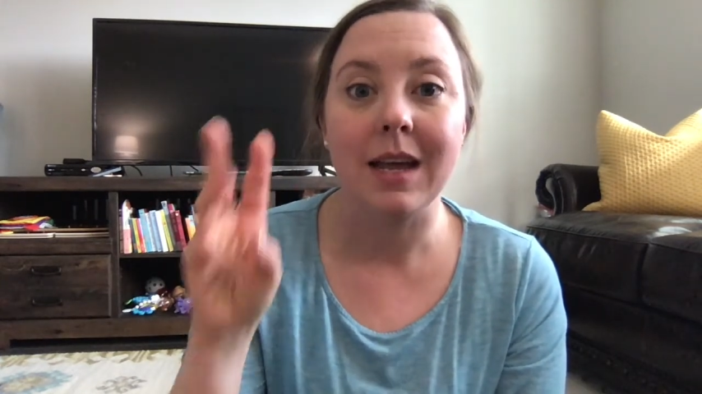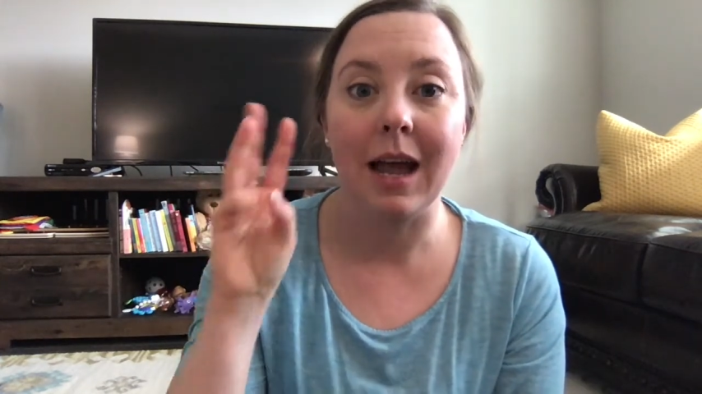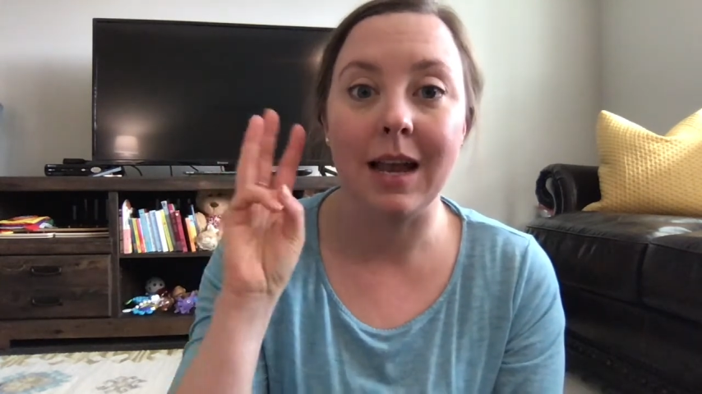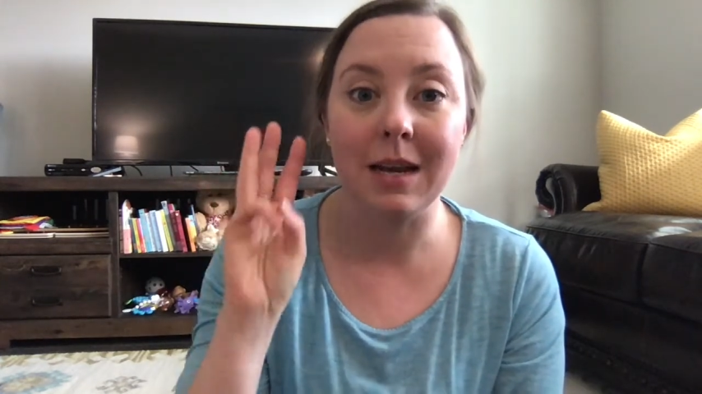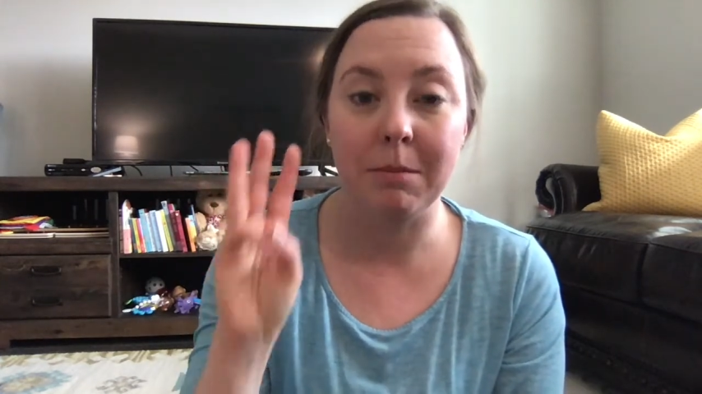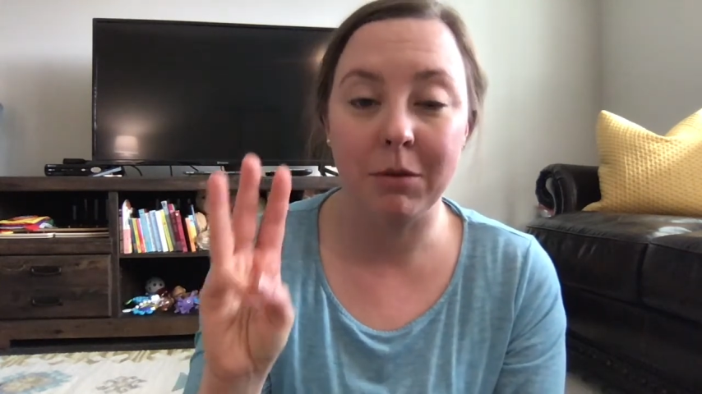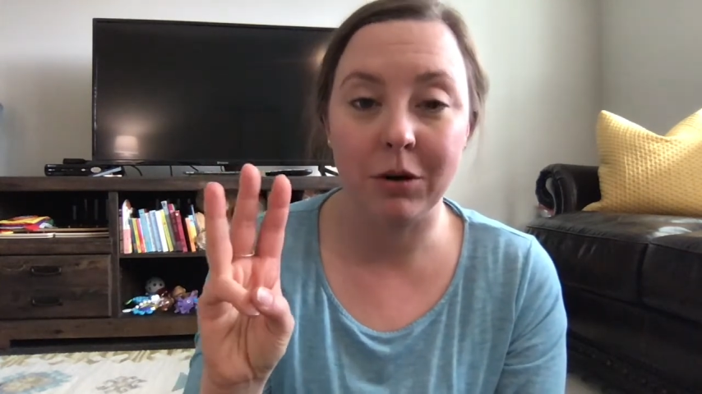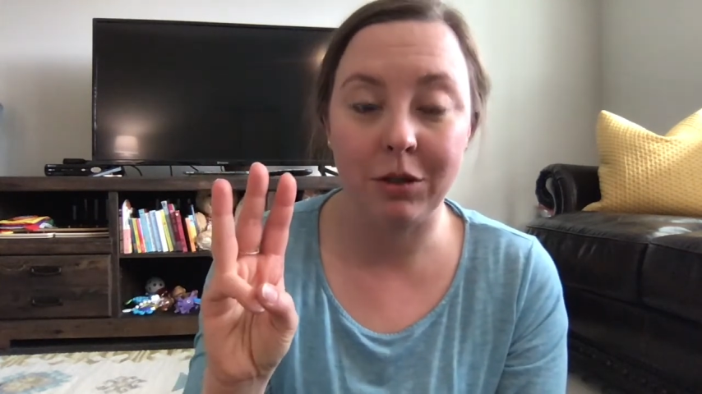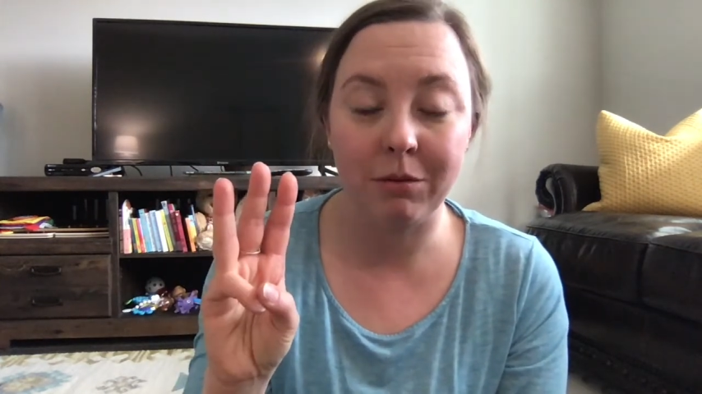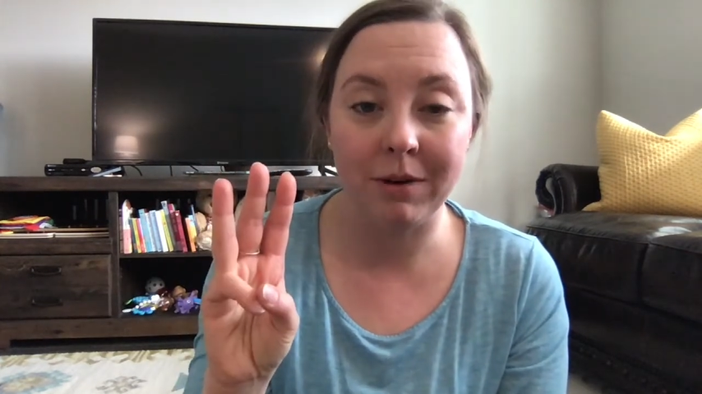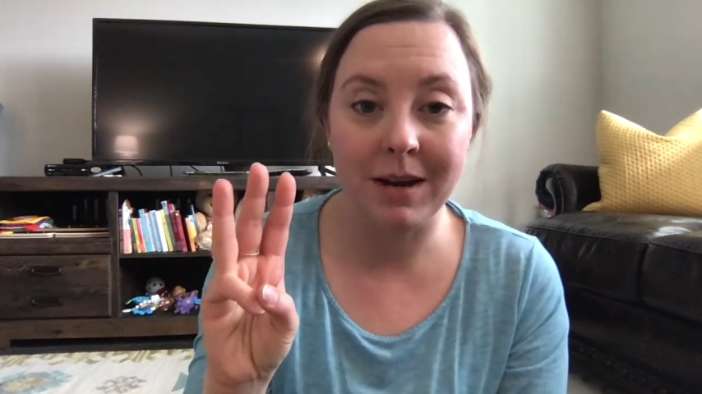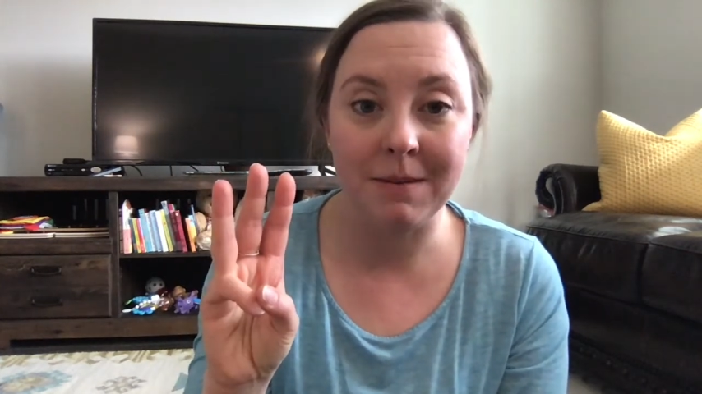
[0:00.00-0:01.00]
And number
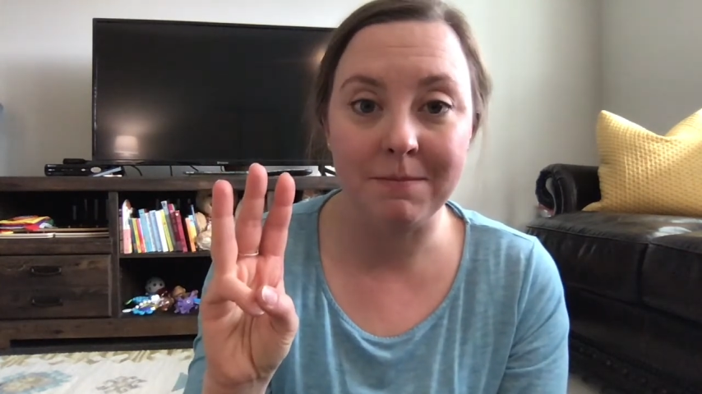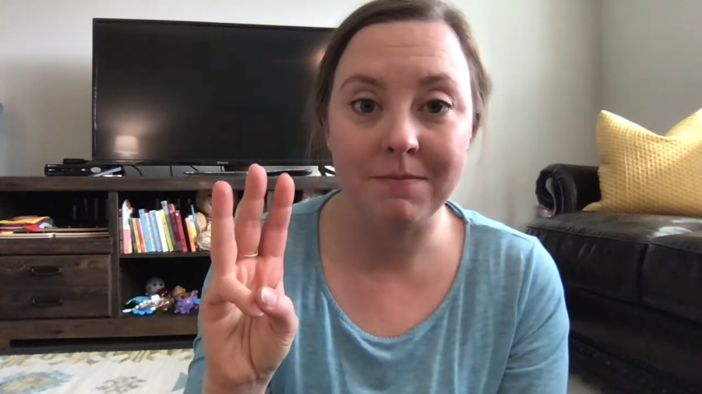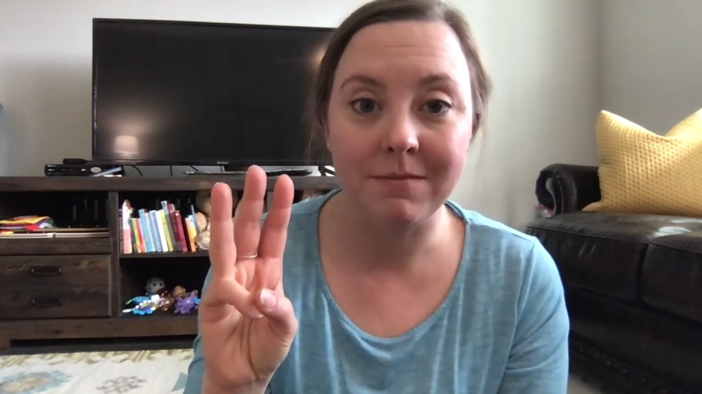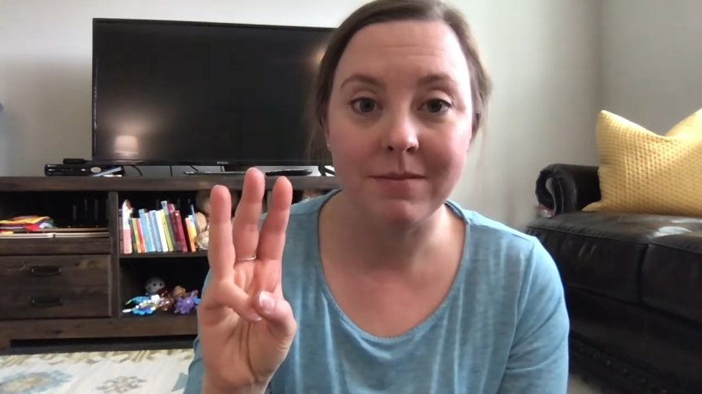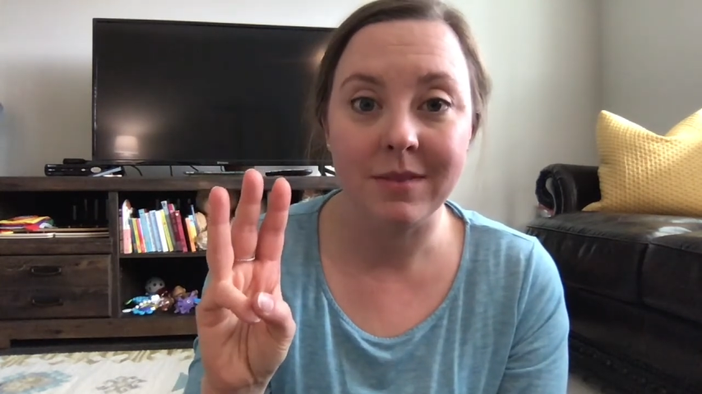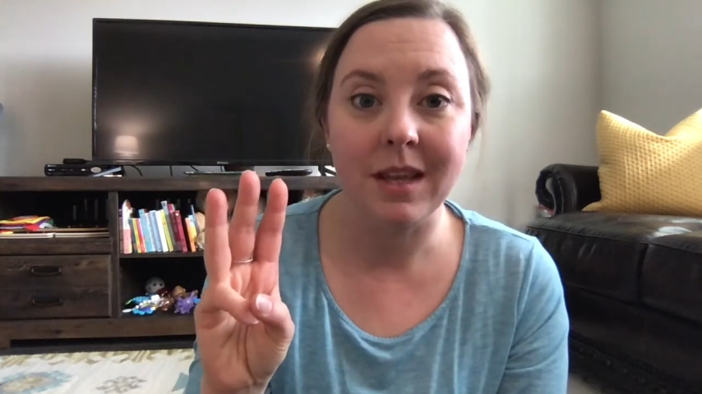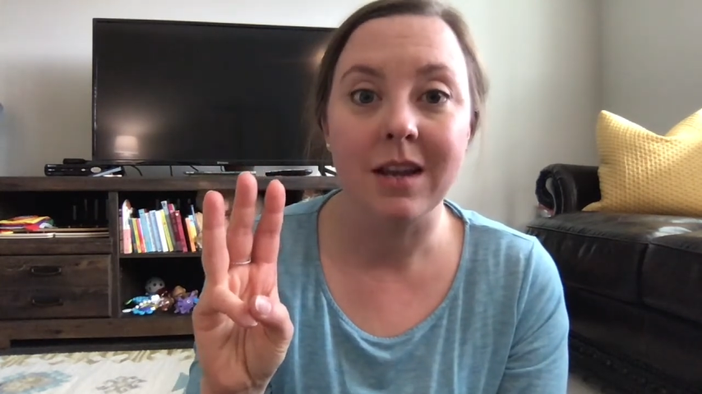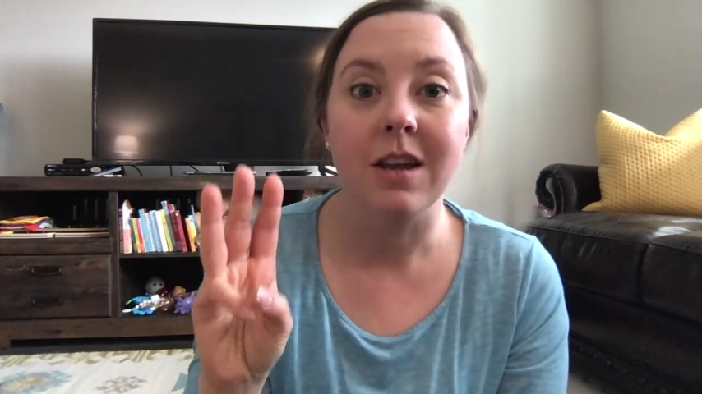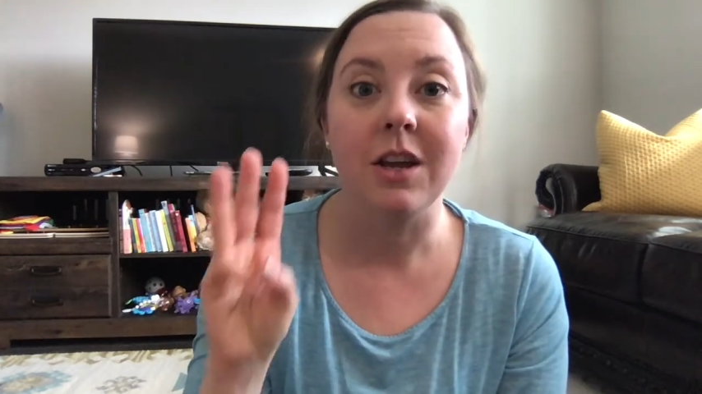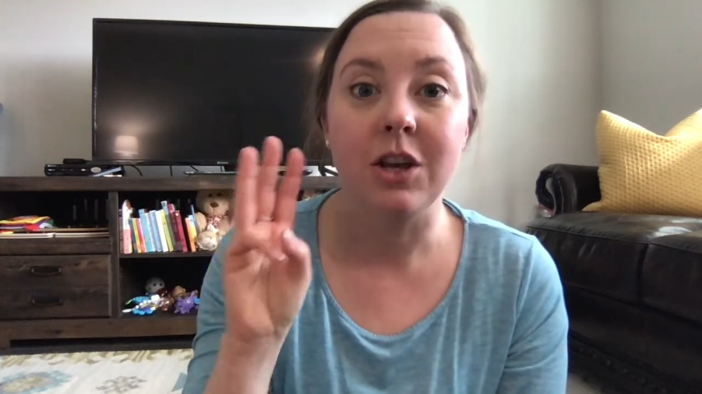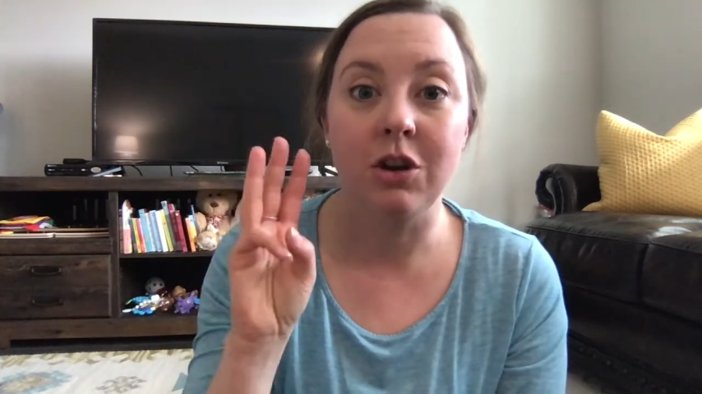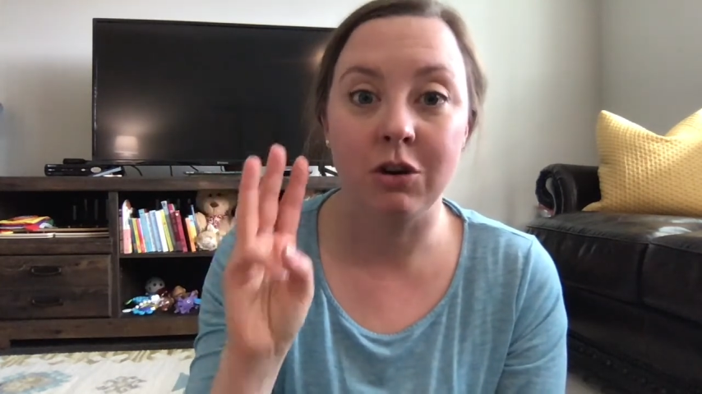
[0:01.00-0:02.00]
3,
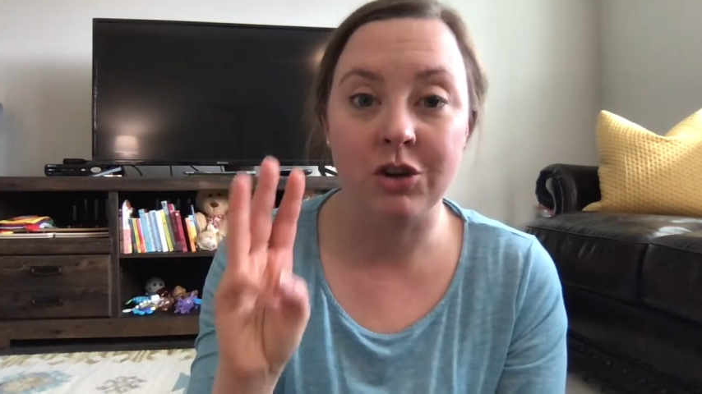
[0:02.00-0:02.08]
your